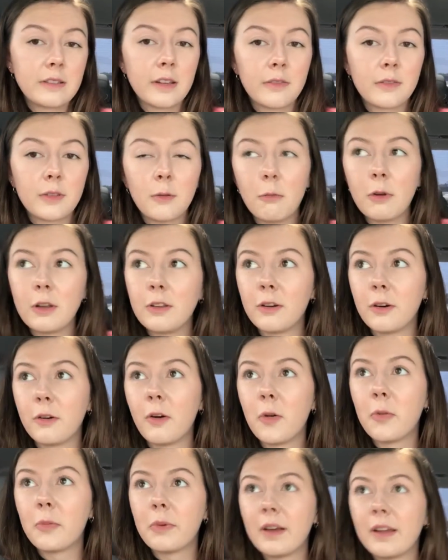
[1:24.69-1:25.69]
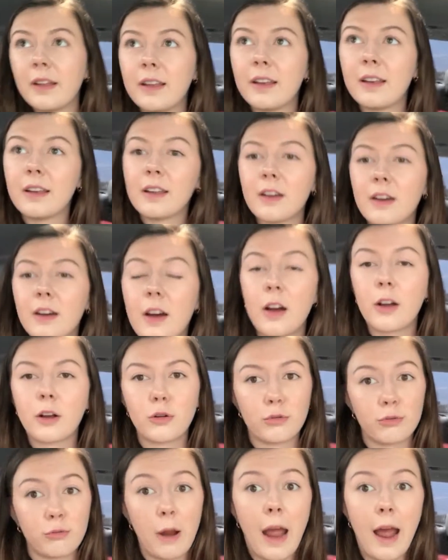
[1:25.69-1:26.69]
left the window open a
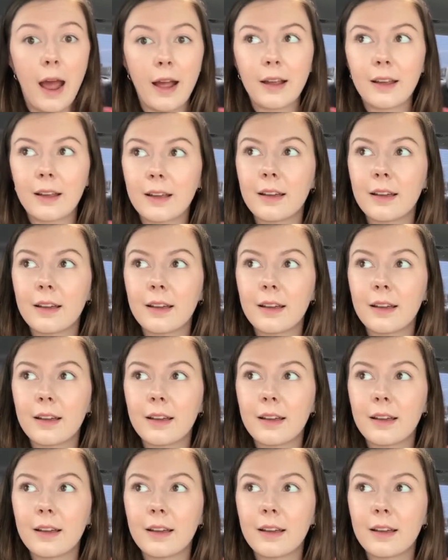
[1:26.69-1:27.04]
crack,